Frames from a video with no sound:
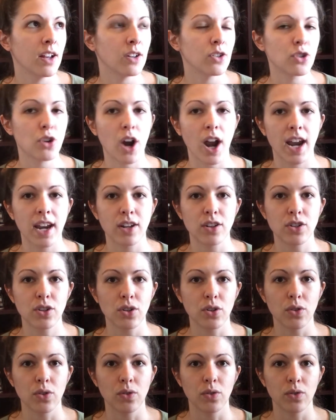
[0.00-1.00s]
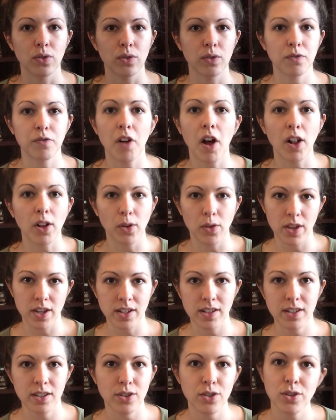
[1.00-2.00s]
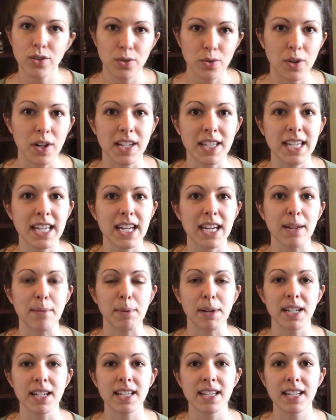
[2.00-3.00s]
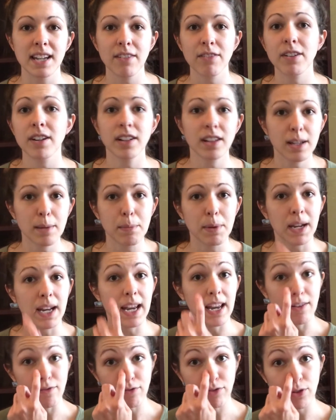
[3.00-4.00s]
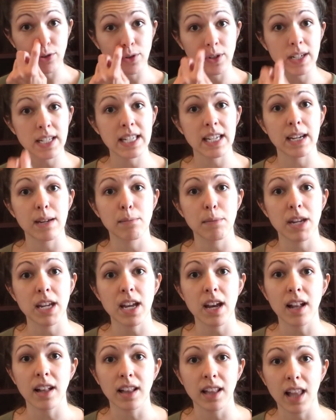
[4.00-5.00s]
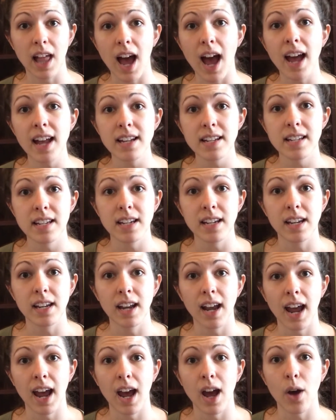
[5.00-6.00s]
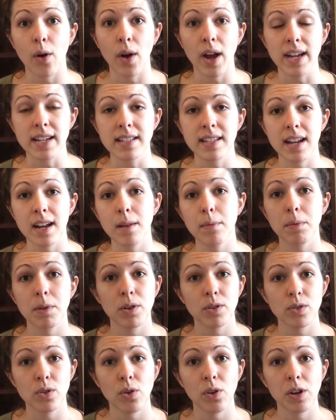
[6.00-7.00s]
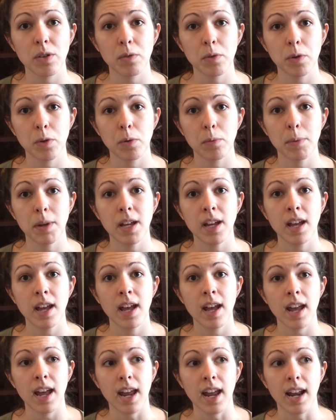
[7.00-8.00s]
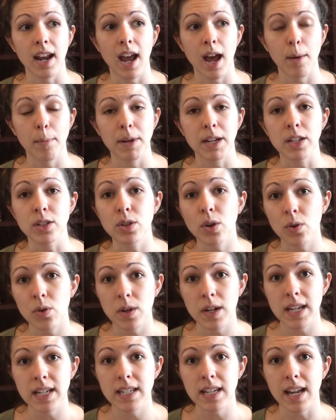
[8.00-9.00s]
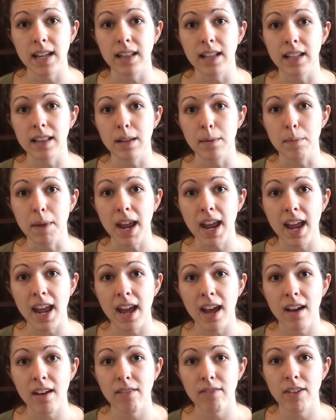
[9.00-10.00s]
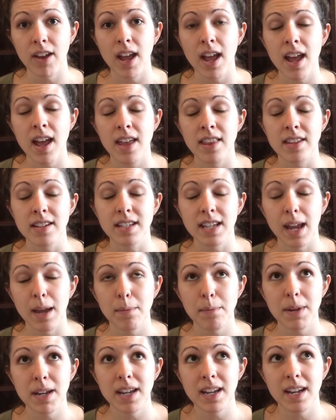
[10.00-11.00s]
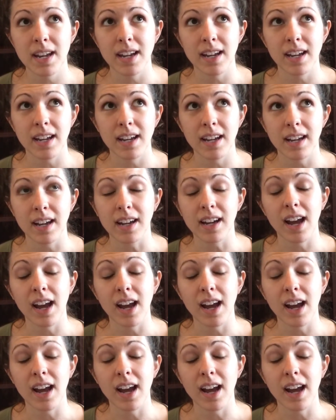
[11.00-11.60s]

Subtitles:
trying to follow this to a T, but it's definitely been influencing me a lot in how I set up their toy room and how many toys I let them have. This can be a